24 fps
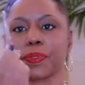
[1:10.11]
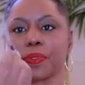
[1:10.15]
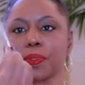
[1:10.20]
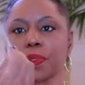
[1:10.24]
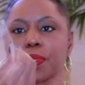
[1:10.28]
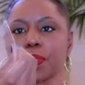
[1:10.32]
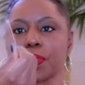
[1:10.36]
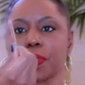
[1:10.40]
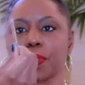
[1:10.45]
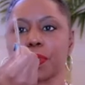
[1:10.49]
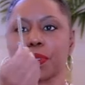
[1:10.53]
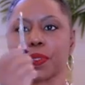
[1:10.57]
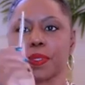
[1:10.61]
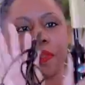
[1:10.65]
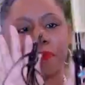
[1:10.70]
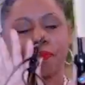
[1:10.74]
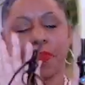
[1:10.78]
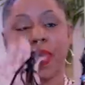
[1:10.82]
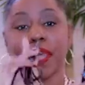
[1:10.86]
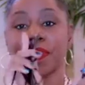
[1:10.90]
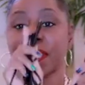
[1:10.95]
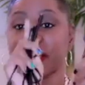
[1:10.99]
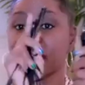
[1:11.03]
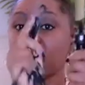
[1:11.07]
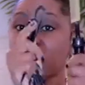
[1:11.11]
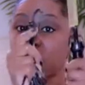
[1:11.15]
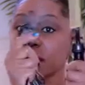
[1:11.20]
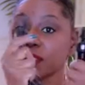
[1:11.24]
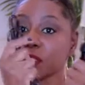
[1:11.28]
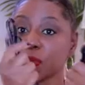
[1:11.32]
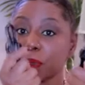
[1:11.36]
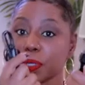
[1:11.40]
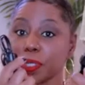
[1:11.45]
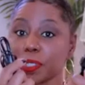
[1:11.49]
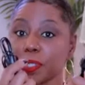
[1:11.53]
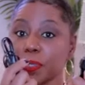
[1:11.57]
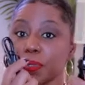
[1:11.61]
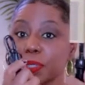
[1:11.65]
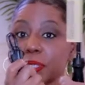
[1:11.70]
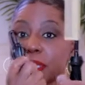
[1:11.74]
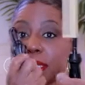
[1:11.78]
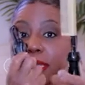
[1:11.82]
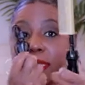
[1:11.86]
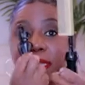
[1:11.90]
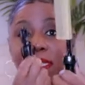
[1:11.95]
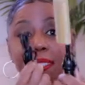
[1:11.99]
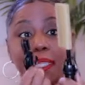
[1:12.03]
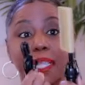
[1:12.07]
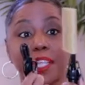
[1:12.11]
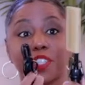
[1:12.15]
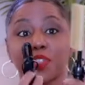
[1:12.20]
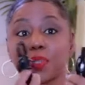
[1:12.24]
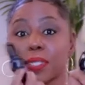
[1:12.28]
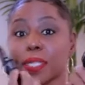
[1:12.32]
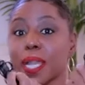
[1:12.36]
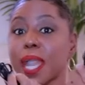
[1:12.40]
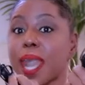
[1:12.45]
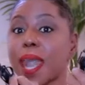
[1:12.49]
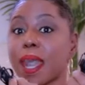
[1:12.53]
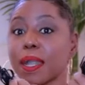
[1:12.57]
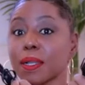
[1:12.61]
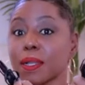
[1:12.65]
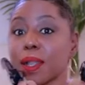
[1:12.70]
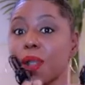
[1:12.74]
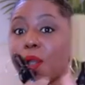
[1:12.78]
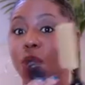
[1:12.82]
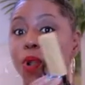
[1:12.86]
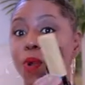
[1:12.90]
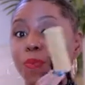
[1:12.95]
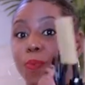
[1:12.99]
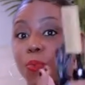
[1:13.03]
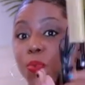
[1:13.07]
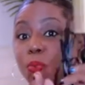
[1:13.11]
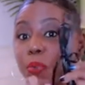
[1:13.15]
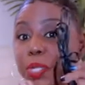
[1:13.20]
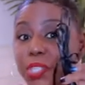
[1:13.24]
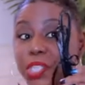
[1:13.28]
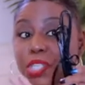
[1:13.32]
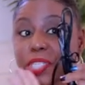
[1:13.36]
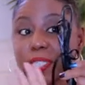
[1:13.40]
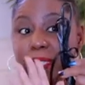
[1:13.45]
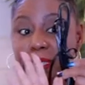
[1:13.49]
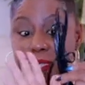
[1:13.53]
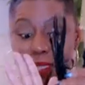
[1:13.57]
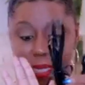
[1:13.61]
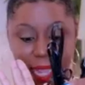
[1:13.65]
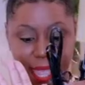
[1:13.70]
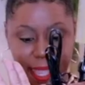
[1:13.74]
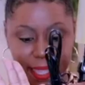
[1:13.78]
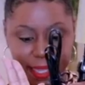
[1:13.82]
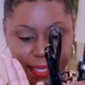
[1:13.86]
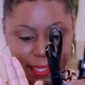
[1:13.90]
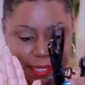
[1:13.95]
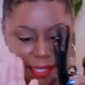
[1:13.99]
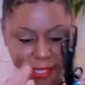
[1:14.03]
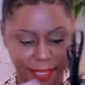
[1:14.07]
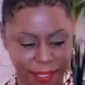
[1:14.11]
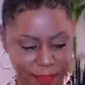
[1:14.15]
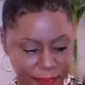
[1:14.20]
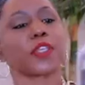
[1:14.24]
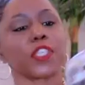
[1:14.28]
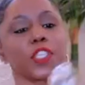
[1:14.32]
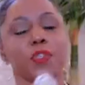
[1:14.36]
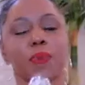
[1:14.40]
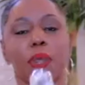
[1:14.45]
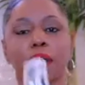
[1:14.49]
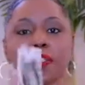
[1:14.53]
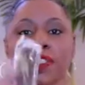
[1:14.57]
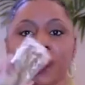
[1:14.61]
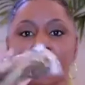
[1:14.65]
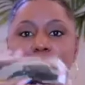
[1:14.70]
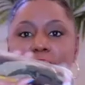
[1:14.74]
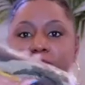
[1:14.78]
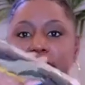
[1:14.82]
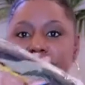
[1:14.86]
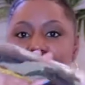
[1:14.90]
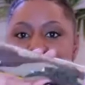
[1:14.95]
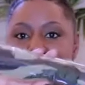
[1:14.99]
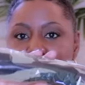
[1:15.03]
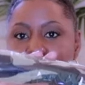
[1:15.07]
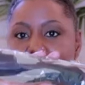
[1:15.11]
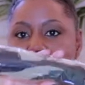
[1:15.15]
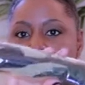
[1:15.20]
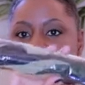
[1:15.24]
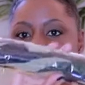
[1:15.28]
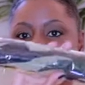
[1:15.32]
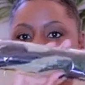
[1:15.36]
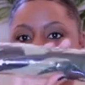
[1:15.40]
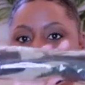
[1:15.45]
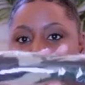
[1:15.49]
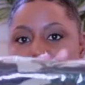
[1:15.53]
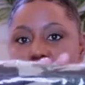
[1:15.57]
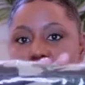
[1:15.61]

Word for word: to have. And there's a hot comb in here. How sweet is that? You also get five